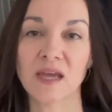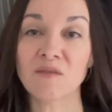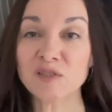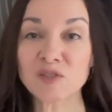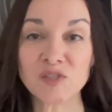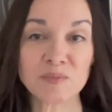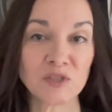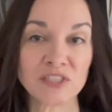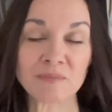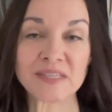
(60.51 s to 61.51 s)
And I've also just
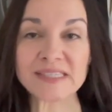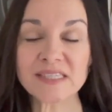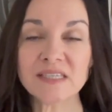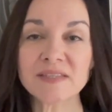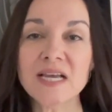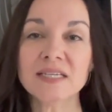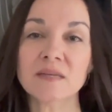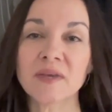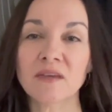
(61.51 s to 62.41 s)
pushed up the sleeves to make